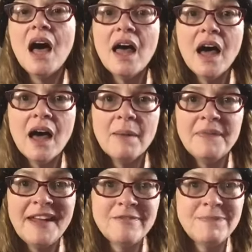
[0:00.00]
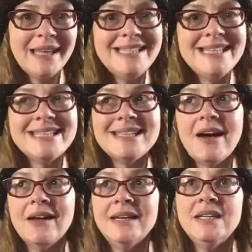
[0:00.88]
Um, they have places
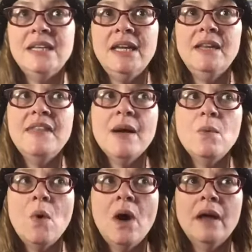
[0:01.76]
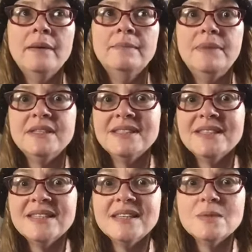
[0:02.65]
on Indeed that want
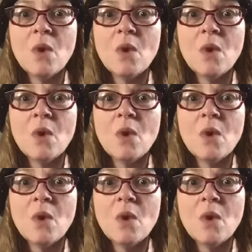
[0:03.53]
businesses